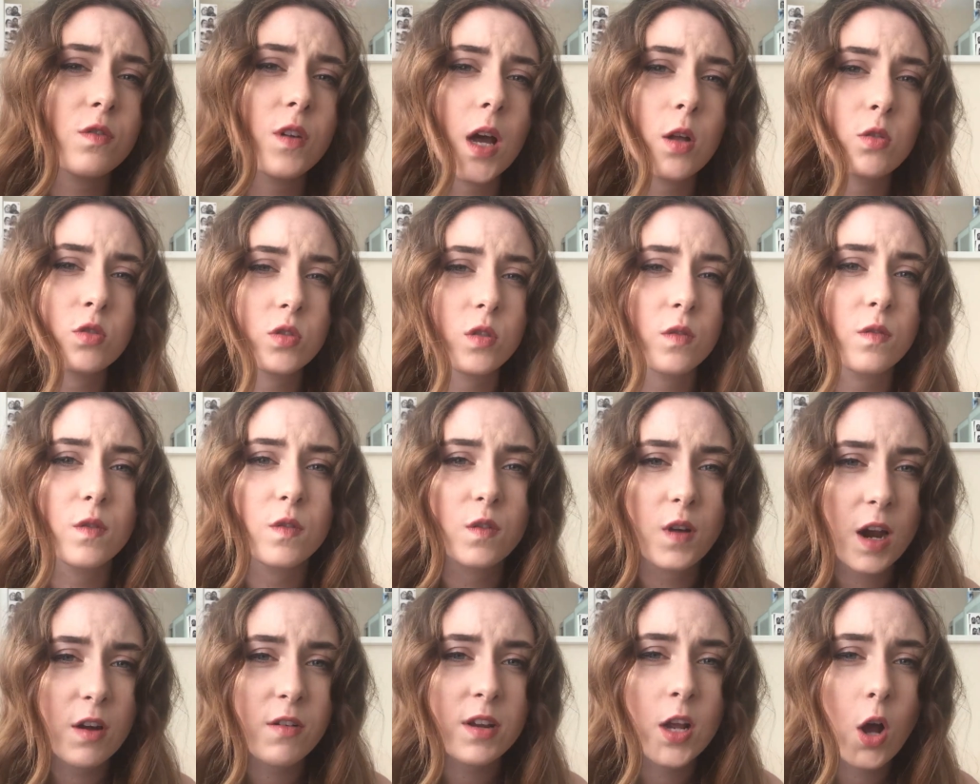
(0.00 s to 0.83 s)
found some
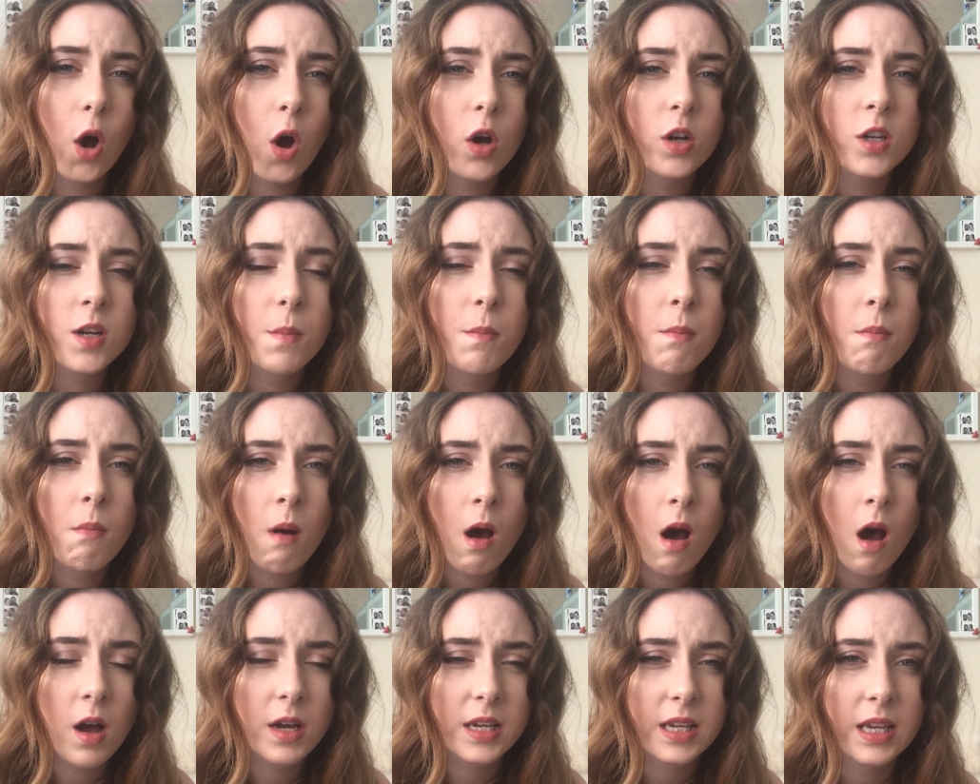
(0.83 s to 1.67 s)
very odd
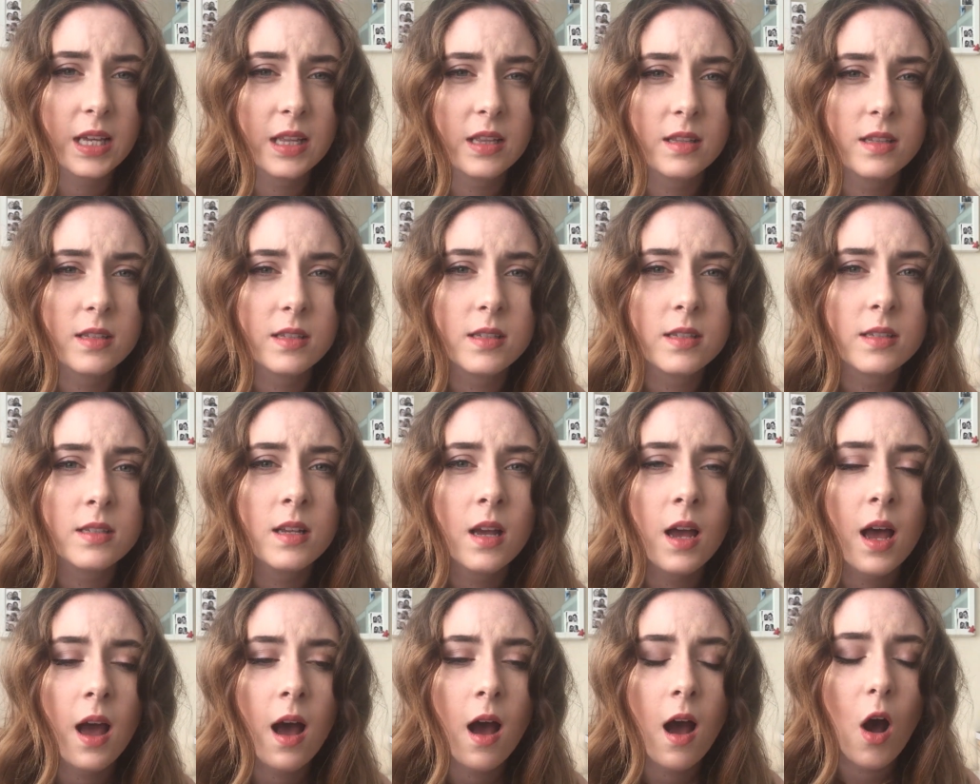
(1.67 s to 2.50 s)
markings
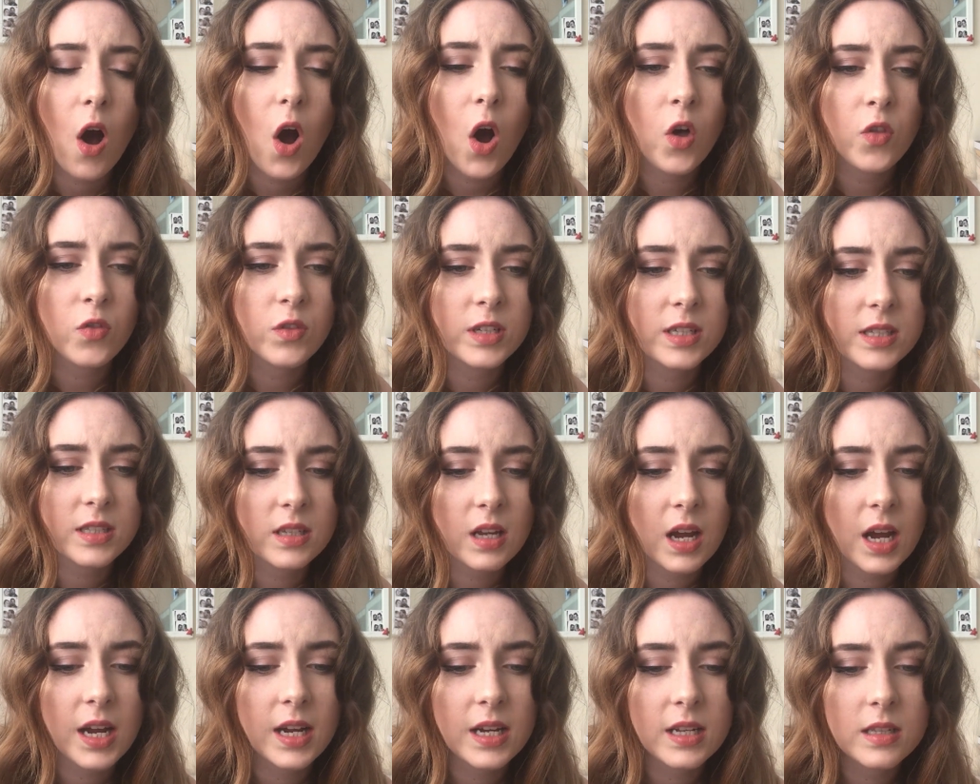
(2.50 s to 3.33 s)
on the
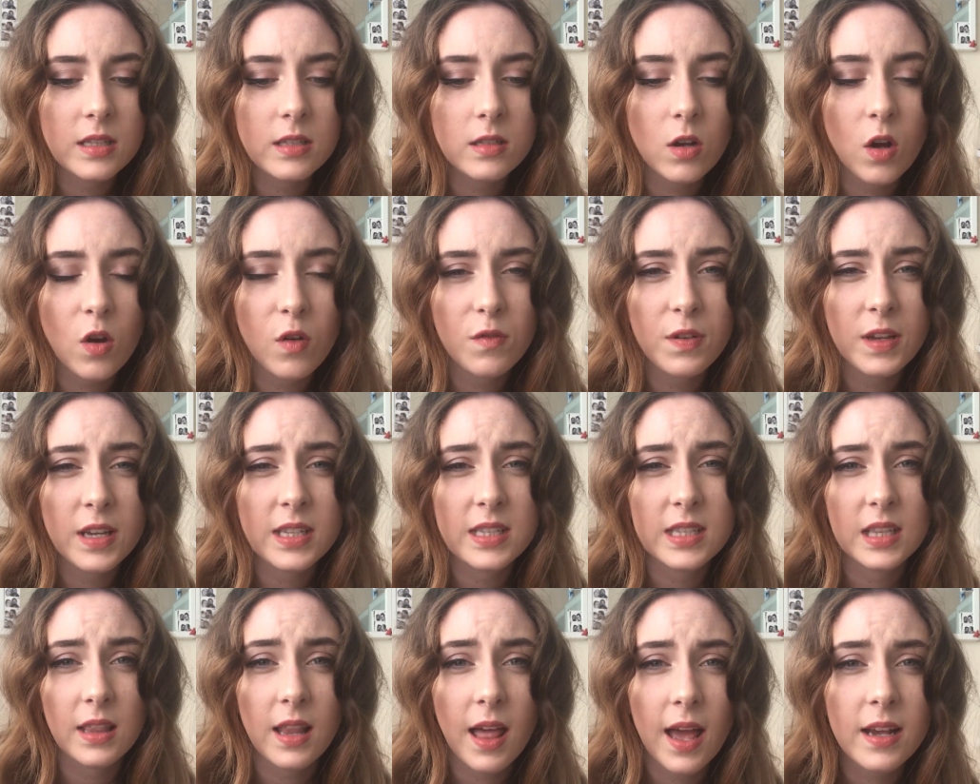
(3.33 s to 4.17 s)
sides of
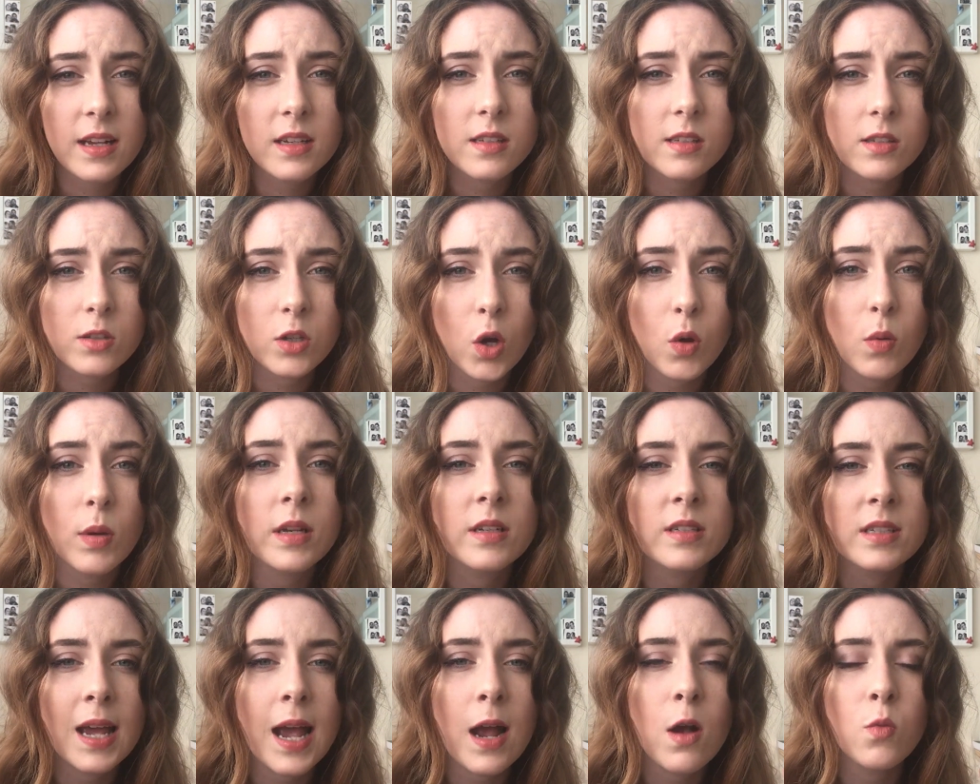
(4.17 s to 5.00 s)
his legs
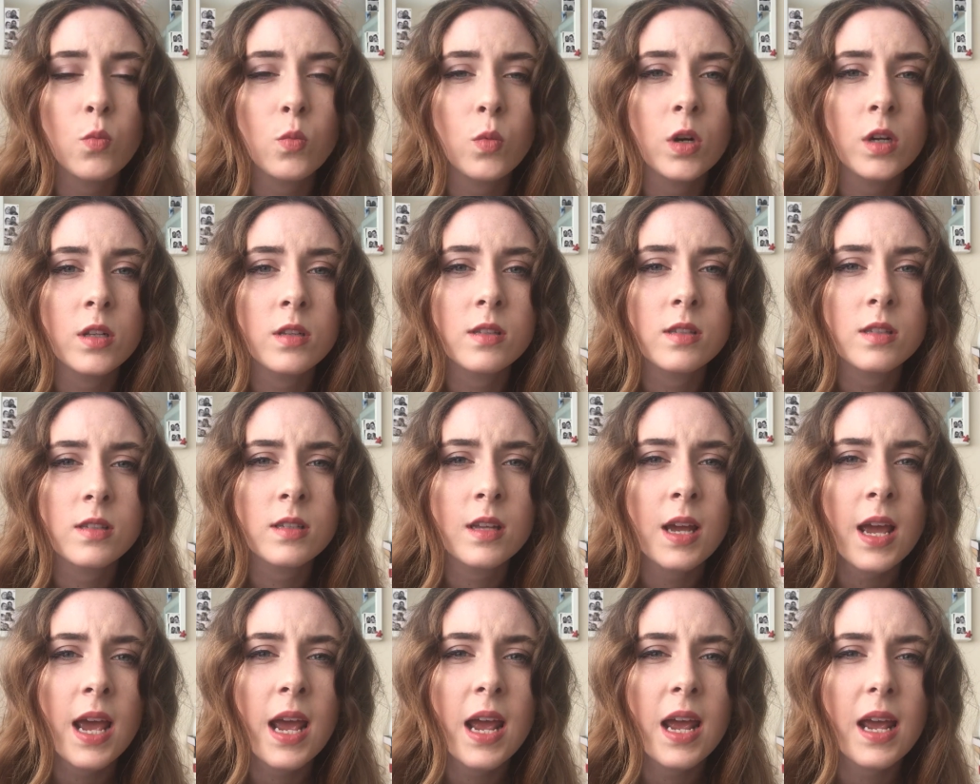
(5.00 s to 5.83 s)
going
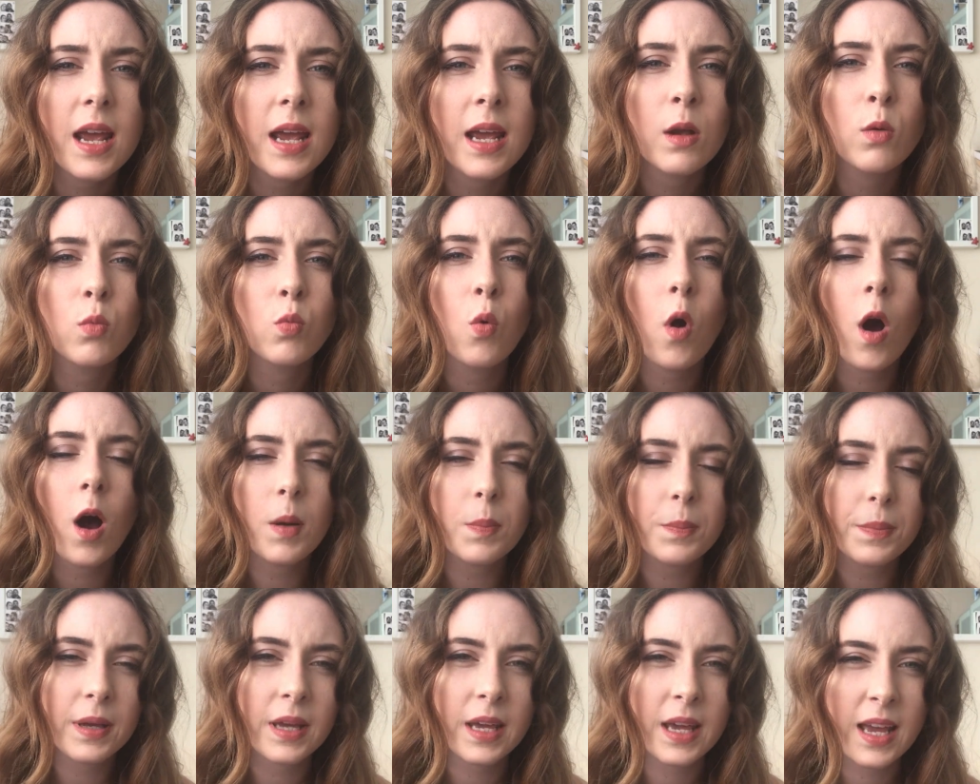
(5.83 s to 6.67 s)
downwards in what
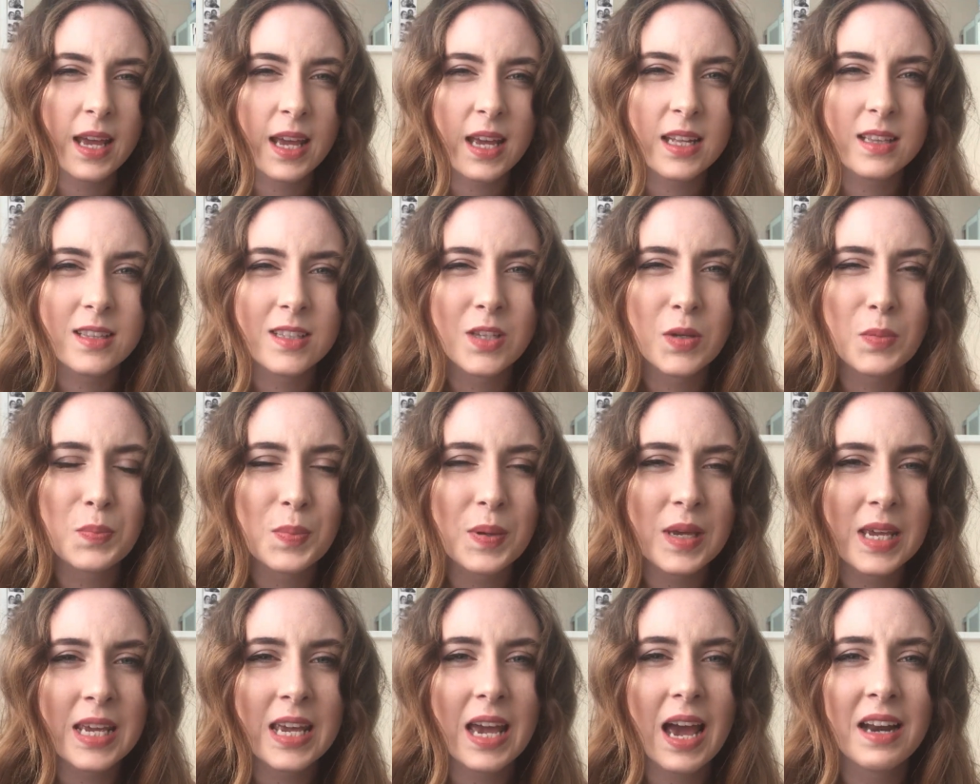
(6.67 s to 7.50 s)
appeared to
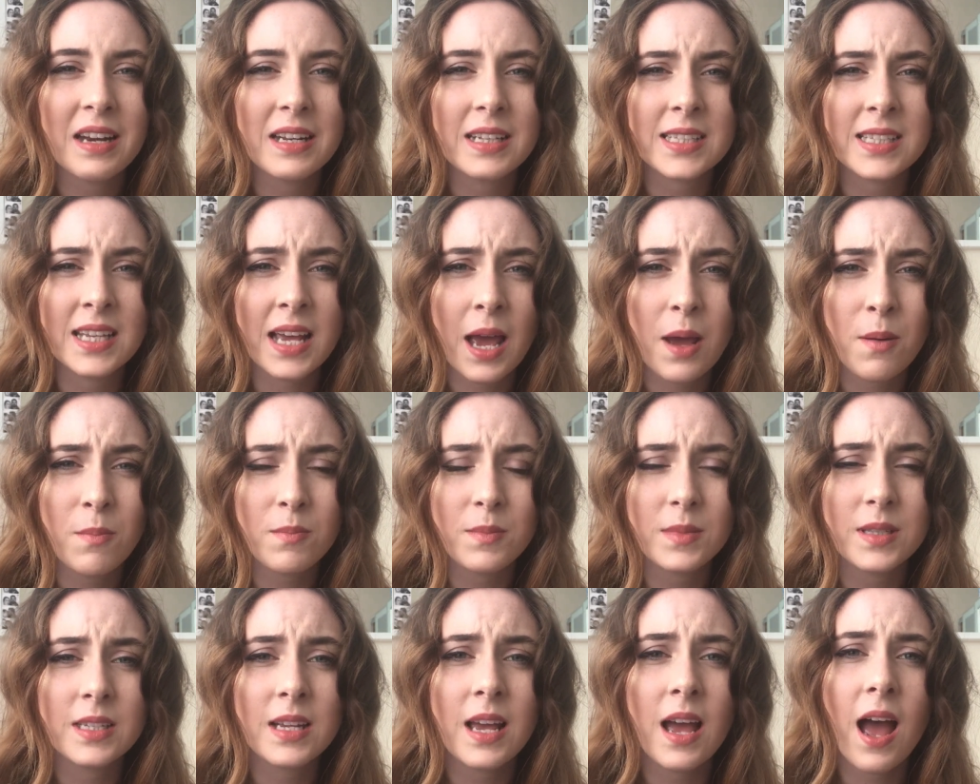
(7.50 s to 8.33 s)
be an
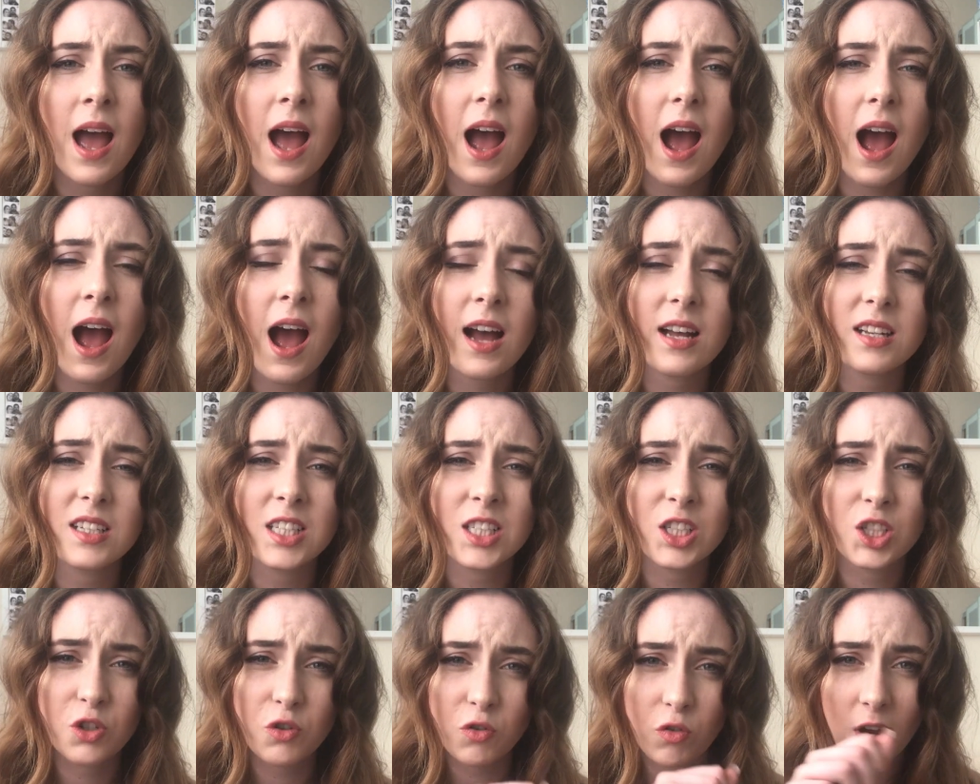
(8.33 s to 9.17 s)
attempt at
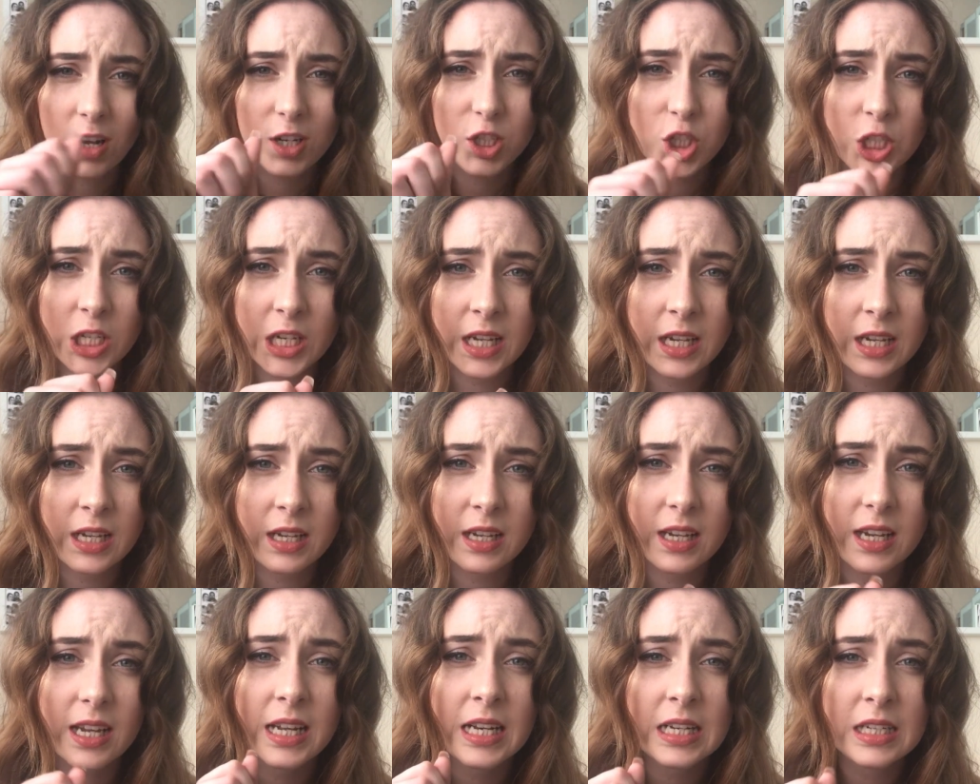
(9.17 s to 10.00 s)

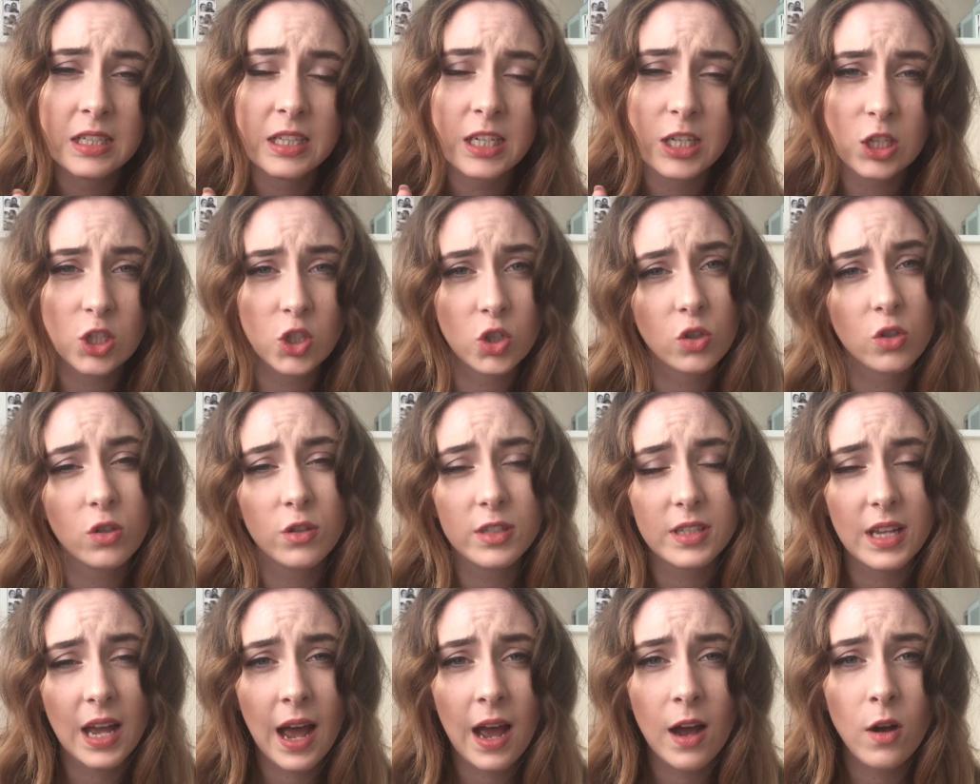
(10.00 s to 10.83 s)
scratching
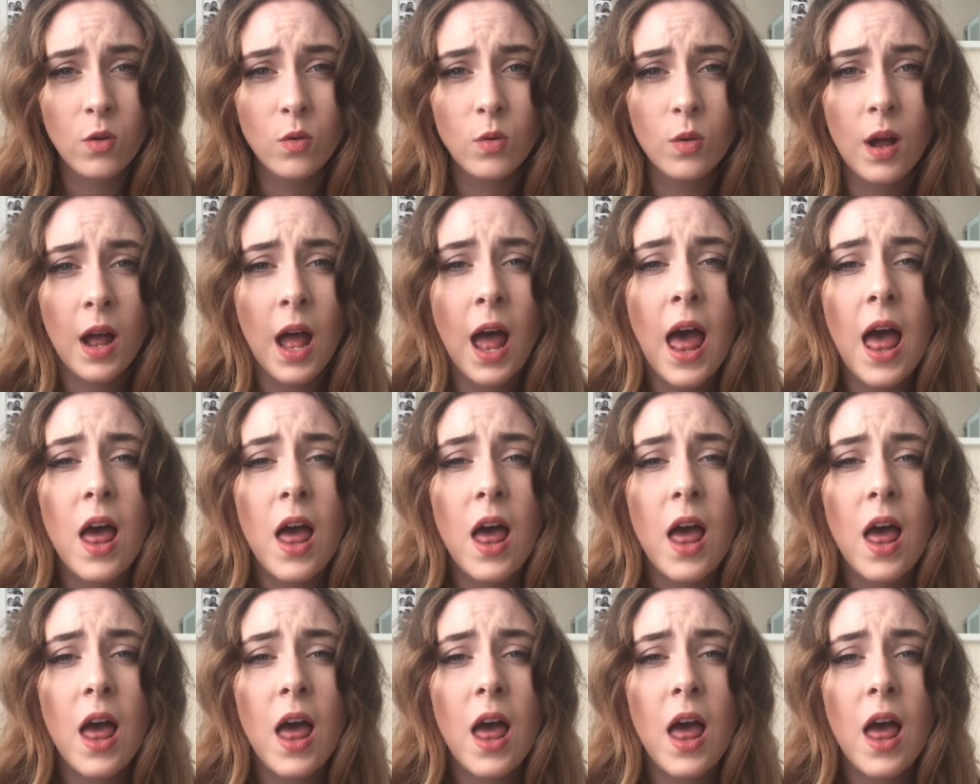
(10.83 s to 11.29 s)
initials out.